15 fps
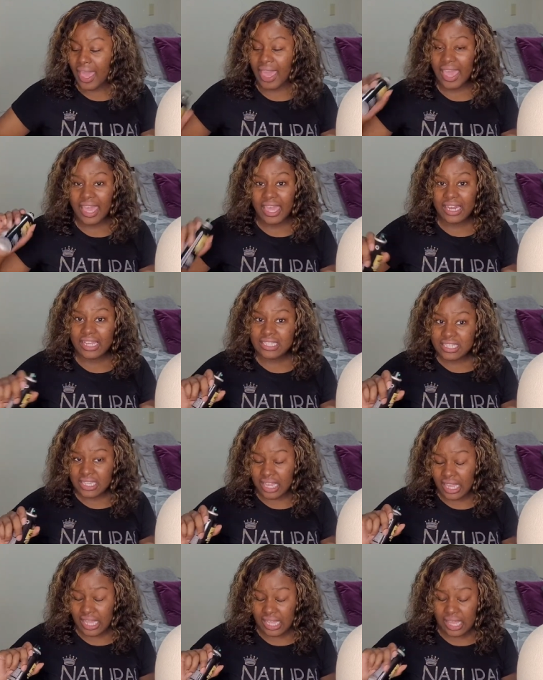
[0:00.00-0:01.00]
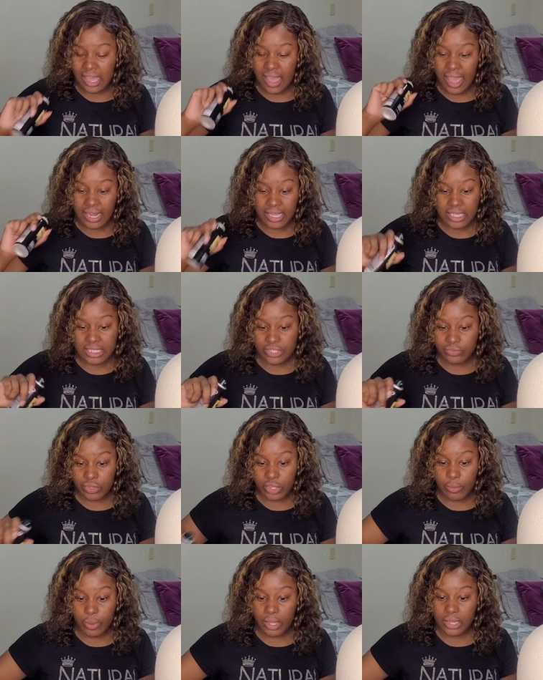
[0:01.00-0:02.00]
and it took the adhesive
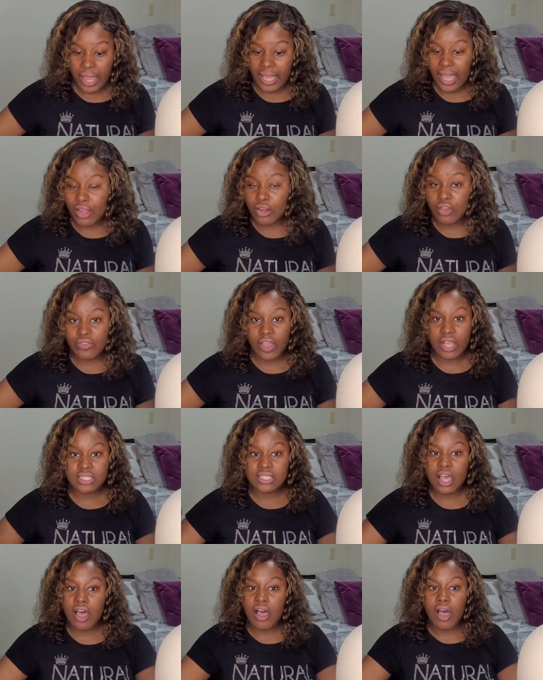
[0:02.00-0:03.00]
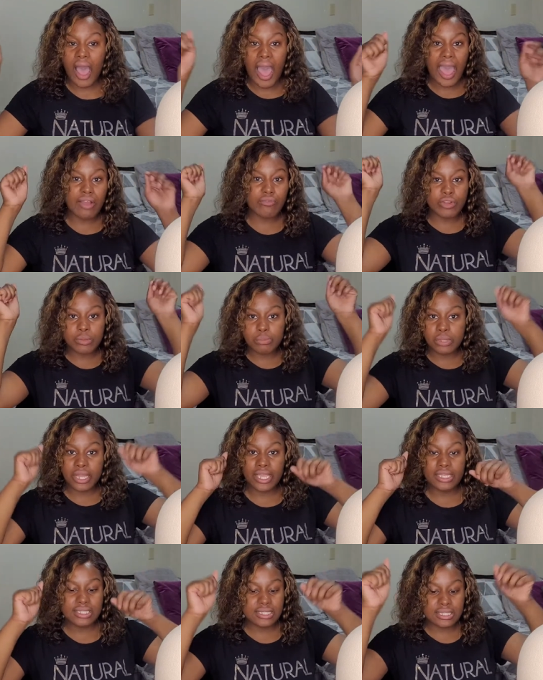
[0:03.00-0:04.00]
really well. Like I don't know if y'all saw, I
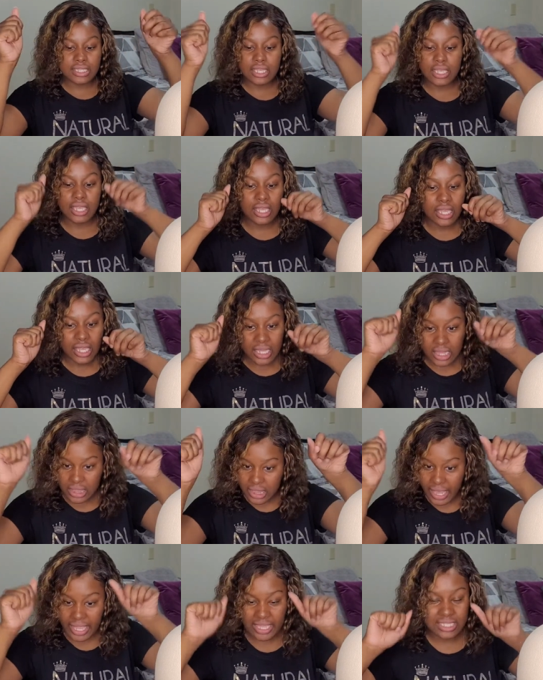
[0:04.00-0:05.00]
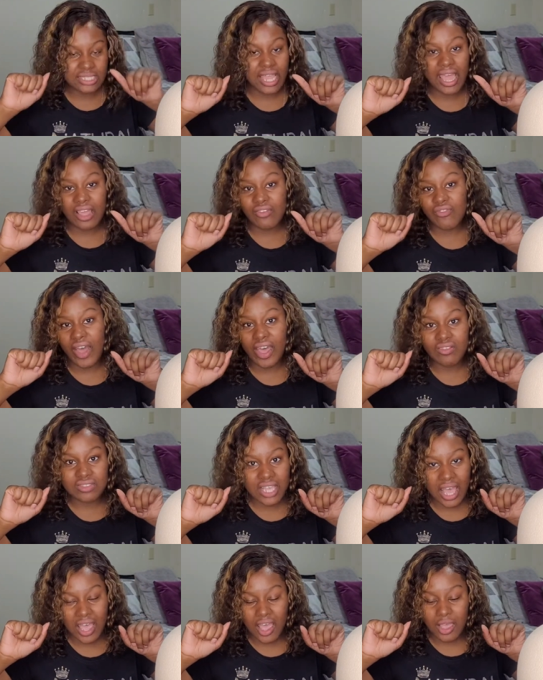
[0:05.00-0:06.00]
replaced the lace like 5
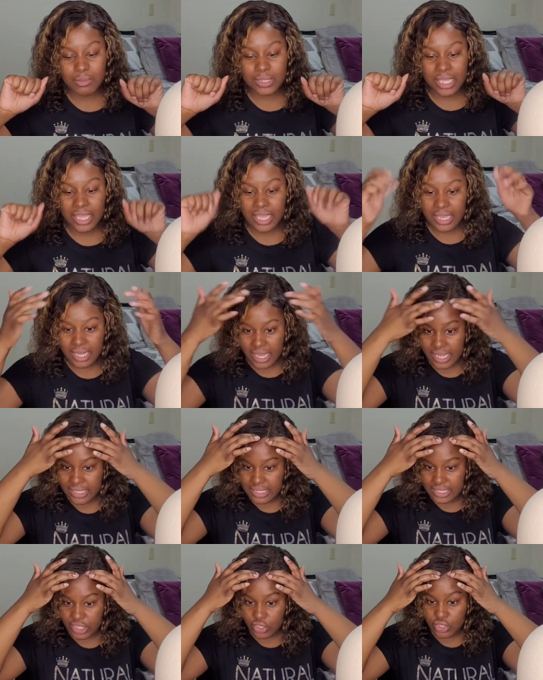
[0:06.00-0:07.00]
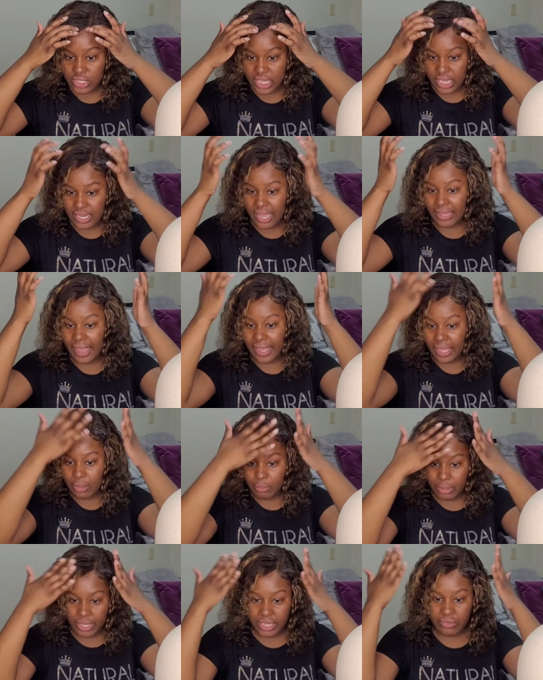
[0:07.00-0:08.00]
times and it's still sitting down. Like it
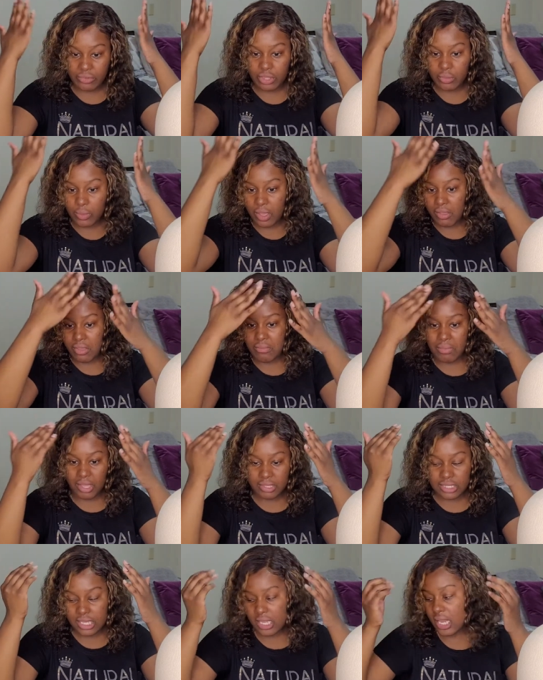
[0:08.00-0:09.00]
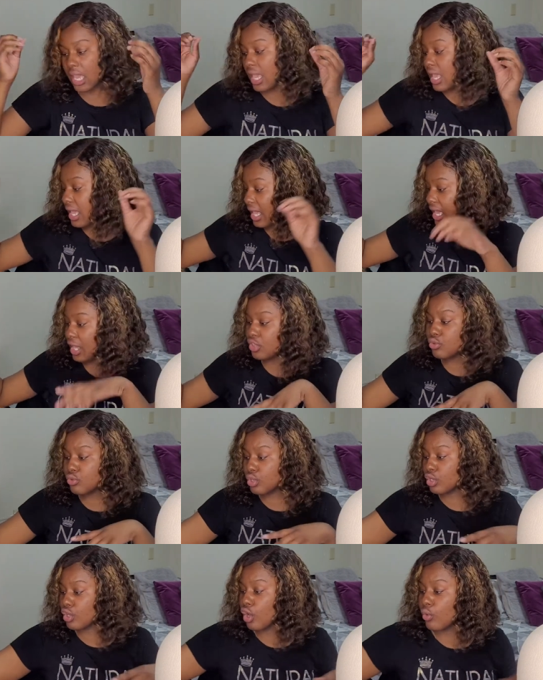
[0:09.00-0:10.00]
blended really well, it melted, and you
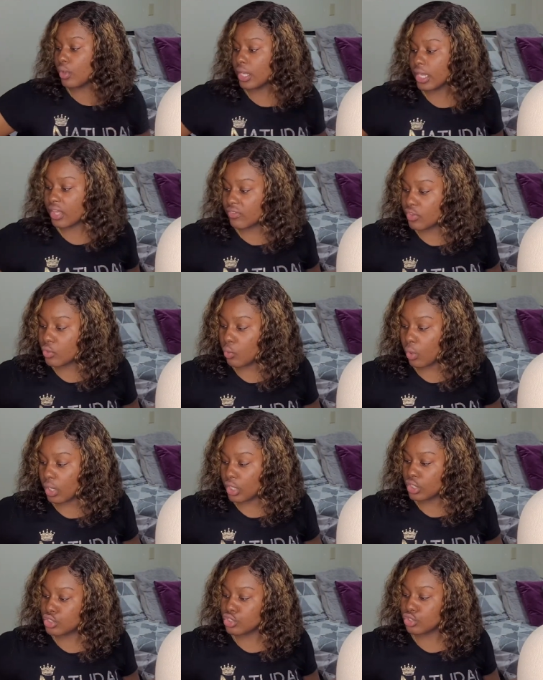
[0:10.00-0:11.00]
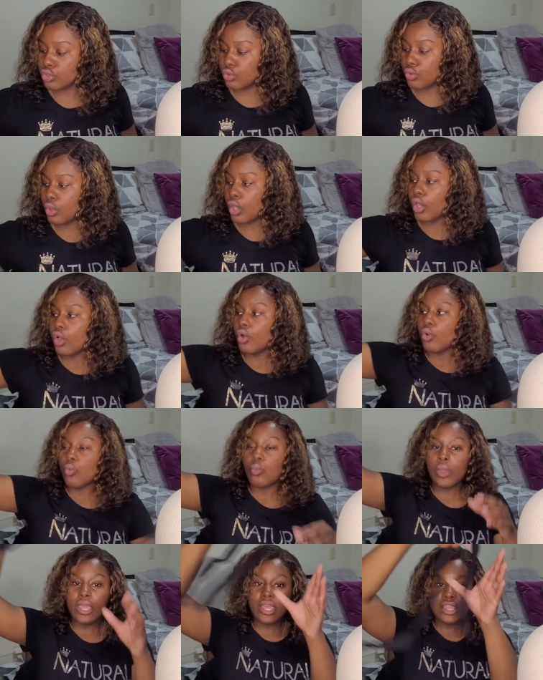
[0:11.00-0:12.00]
could go in if you wanted to
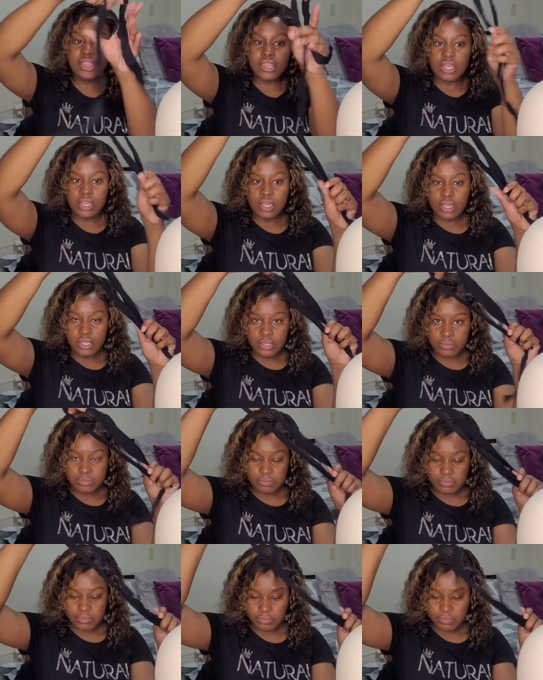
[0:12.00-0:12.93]
with an